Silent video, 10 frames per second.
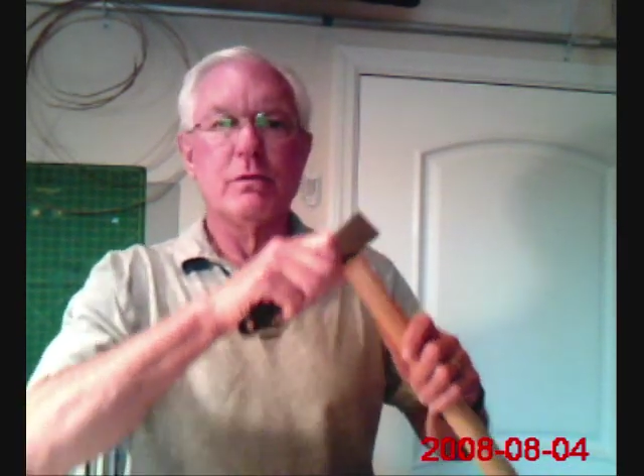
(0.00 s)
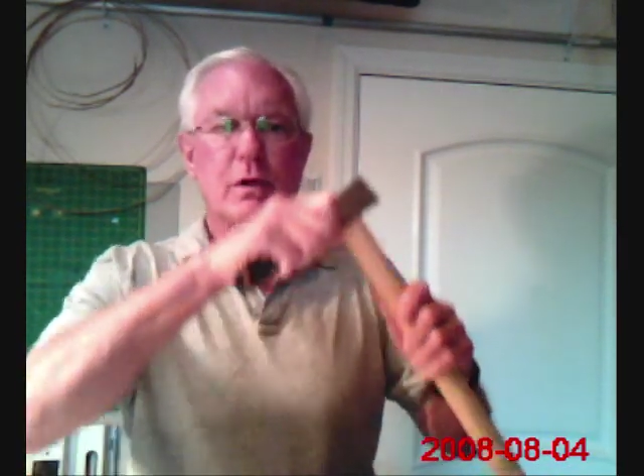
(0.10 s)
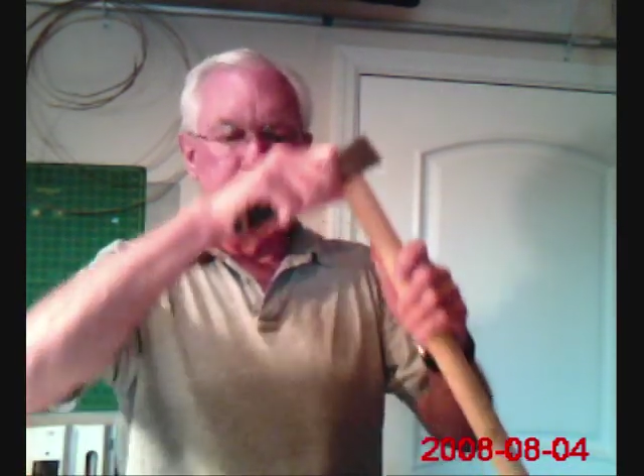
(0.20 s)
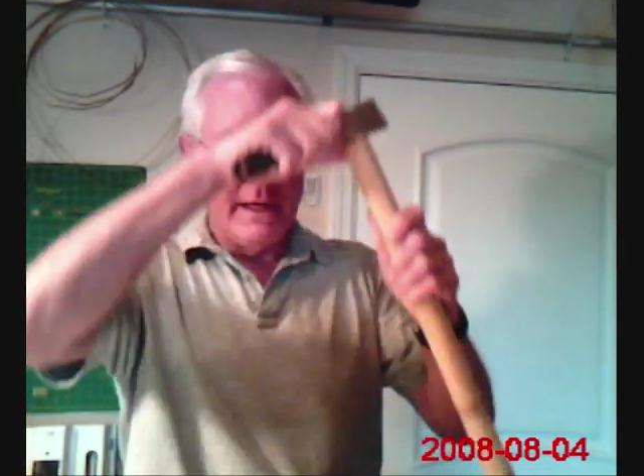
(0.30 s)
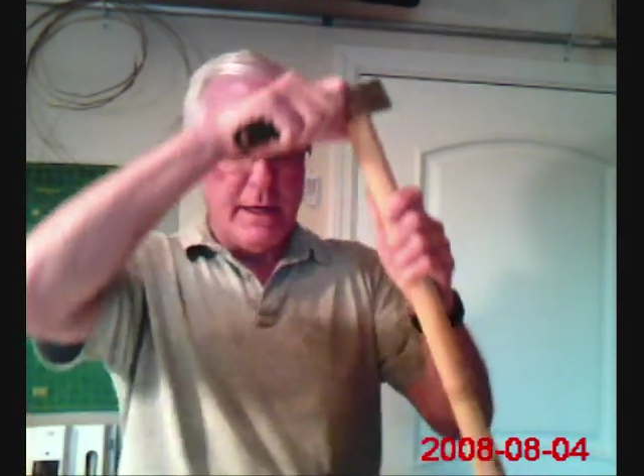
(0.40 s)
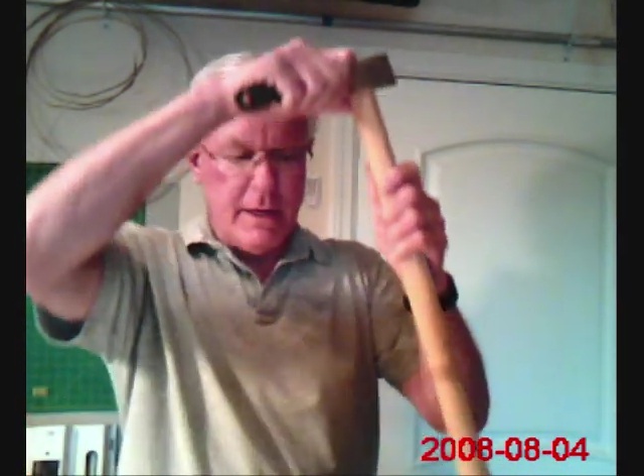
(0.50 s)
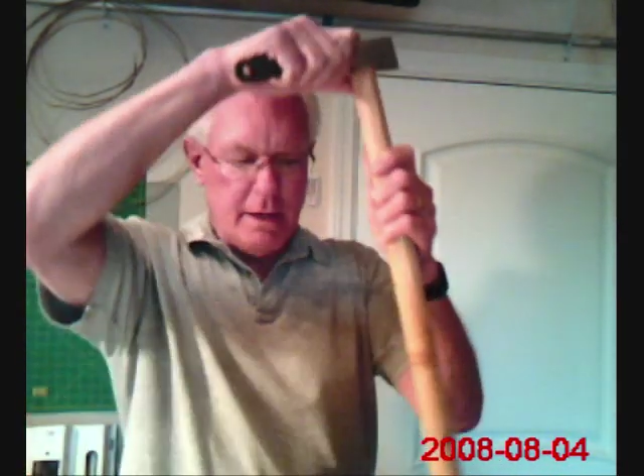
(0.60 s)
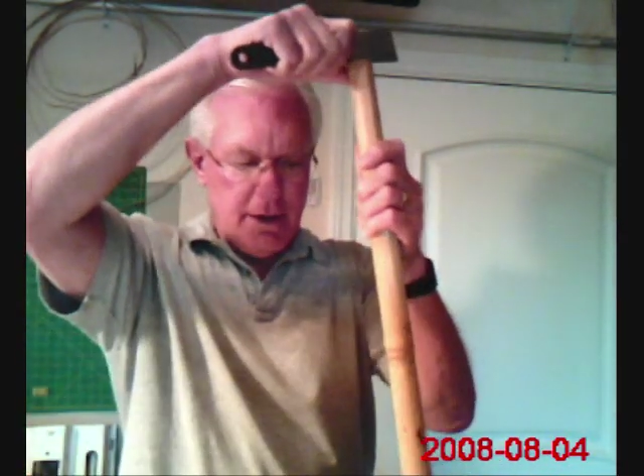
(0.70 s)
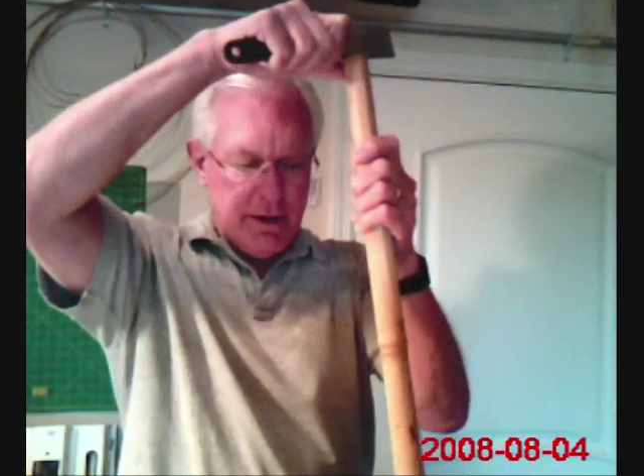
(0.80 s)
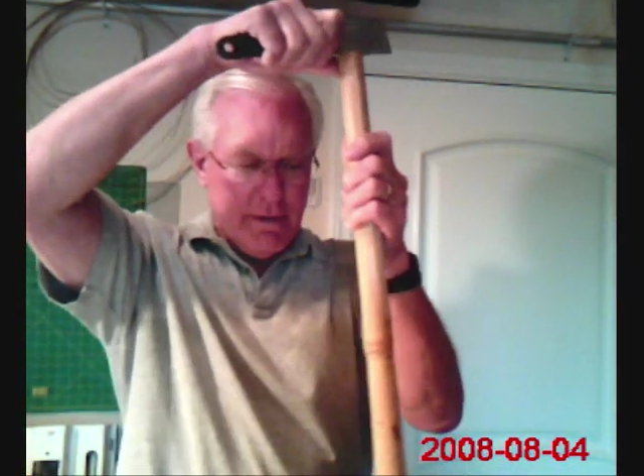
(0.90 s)
will be
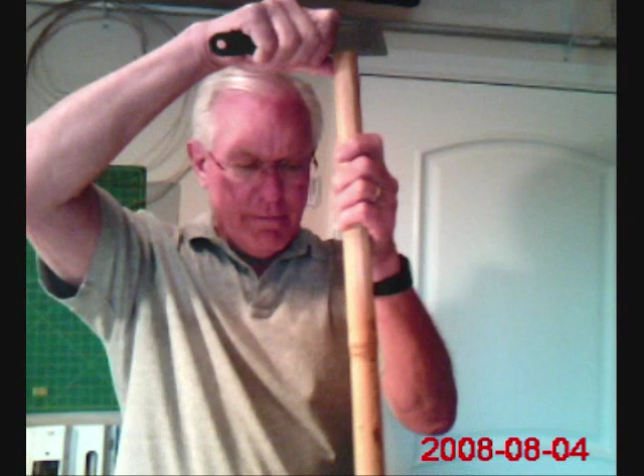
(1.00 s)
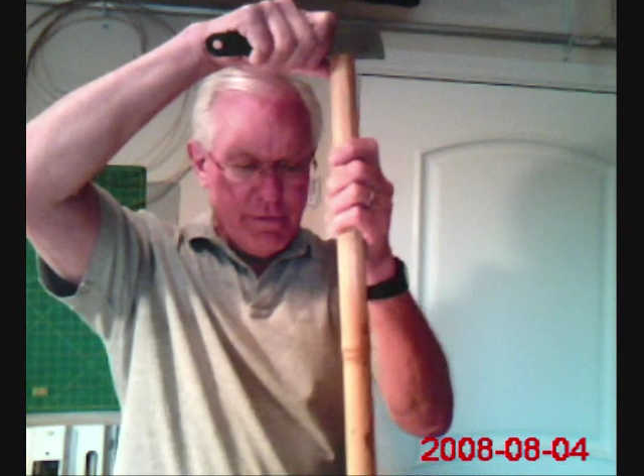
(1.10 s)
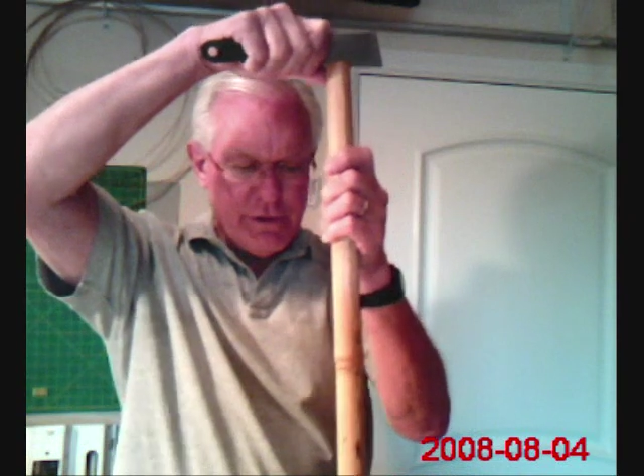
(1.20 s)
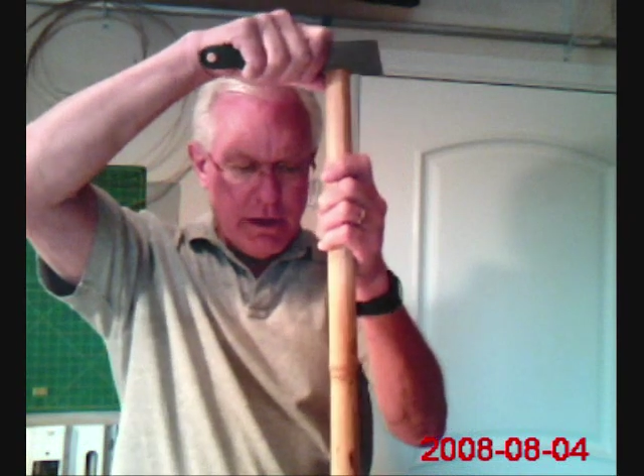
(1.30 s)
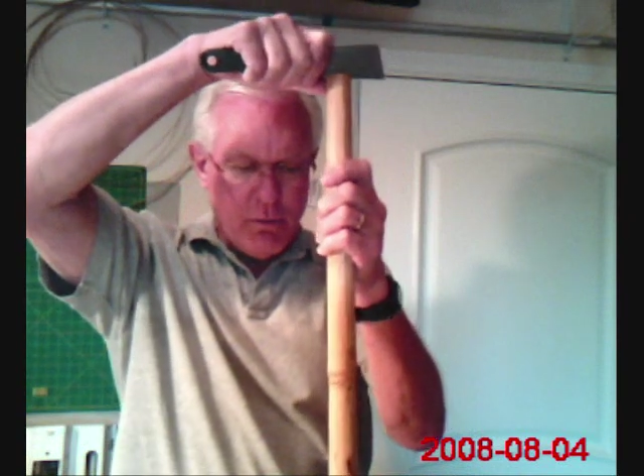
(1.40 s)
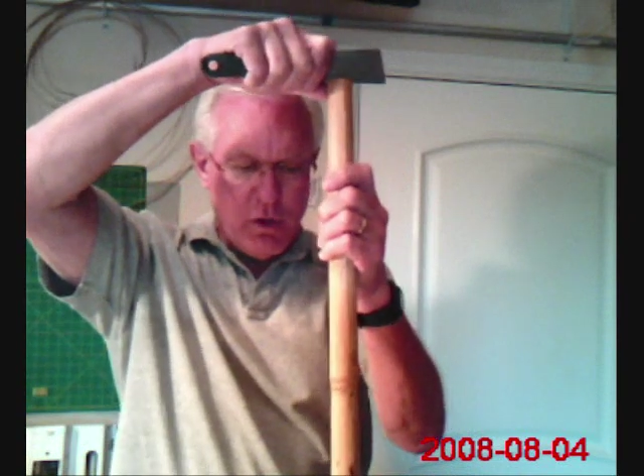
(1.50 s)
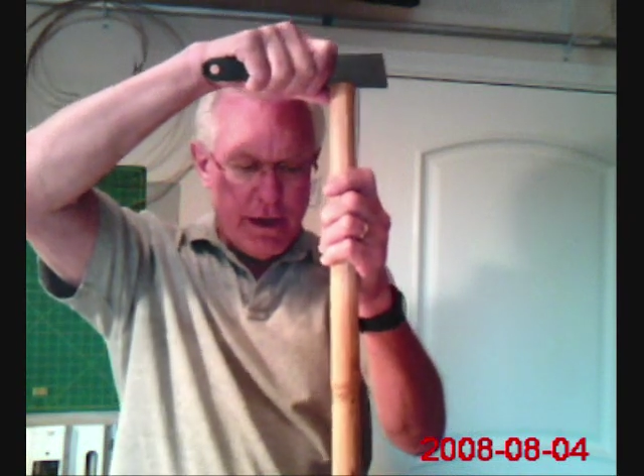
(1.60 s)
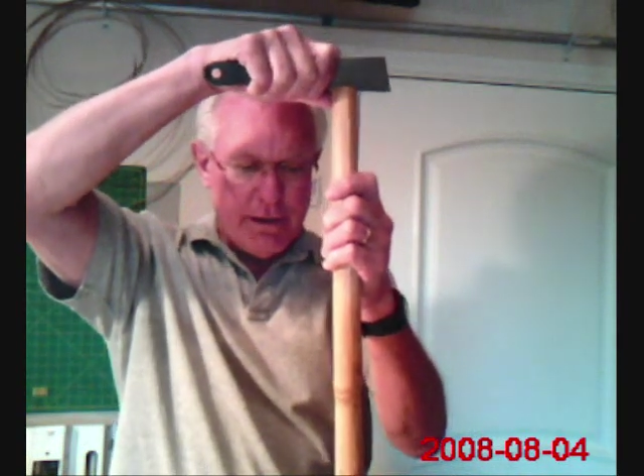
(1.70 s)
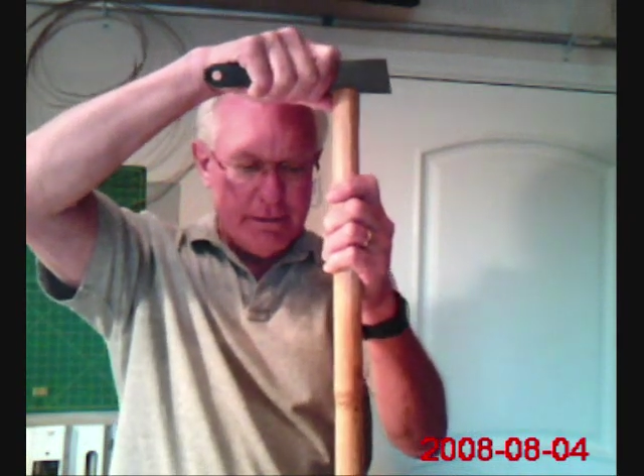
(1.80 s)
somewhat